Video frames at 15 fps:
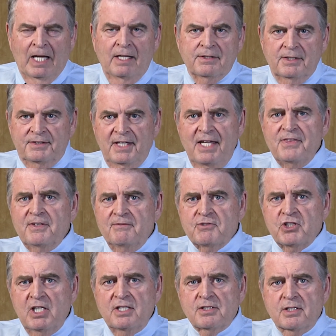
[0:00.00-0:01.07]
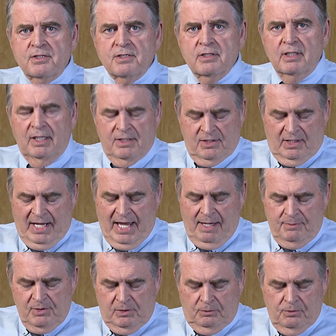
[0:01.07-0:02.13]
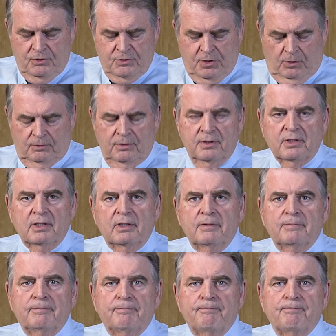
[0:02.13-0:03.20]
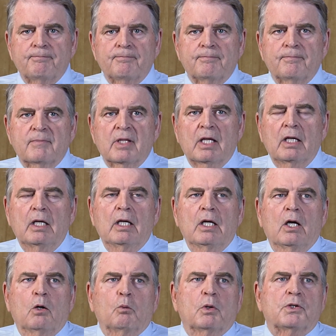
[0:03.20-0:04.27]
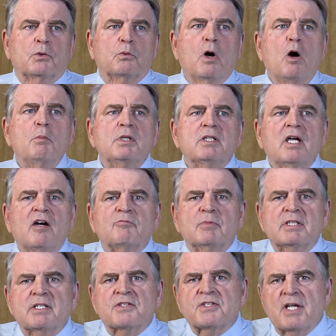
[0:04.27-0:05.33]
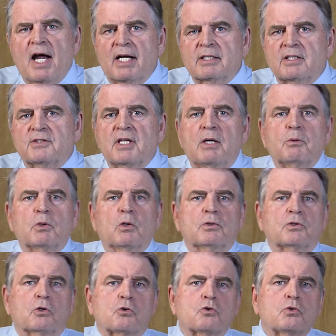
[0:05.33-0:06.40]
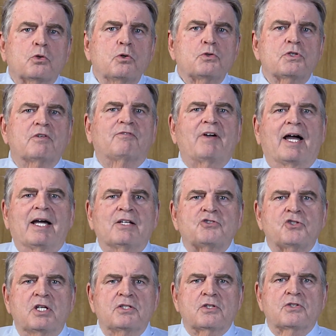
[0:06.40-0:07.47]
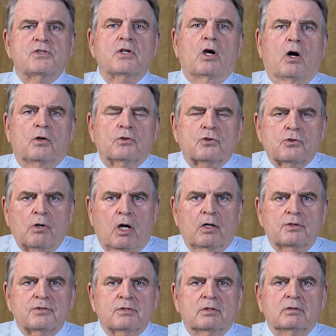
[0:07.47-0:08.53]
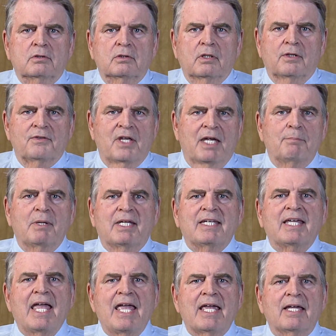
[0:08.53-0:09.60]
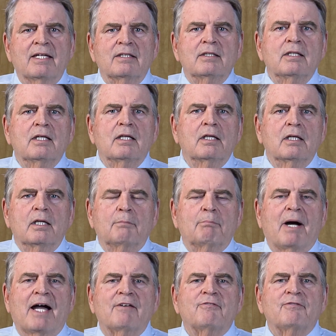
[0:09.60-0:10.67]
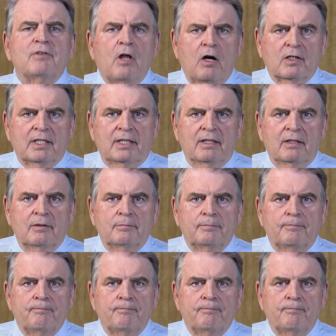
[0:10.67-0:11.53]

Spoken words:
The death of Jesus is an absolute certainty. When the Roman government decided that they were going to crucify Jesus on a cross, they began by flogging him.